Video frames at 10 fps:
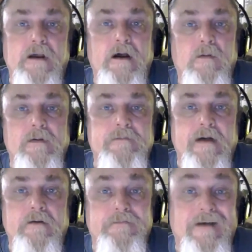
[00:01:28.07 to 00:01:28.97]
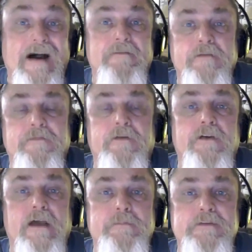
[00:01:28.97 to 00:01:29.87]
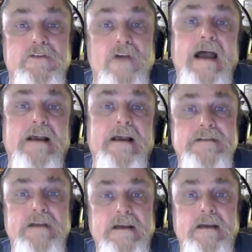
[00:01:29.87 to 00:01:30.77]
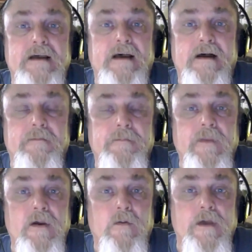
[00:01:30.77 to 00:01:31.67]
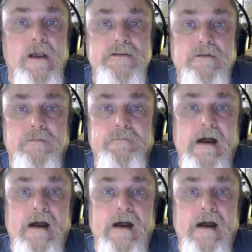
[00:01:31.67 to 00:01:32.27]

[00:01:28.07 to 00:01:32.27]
We found five different types of tracks. Um, we also you found, always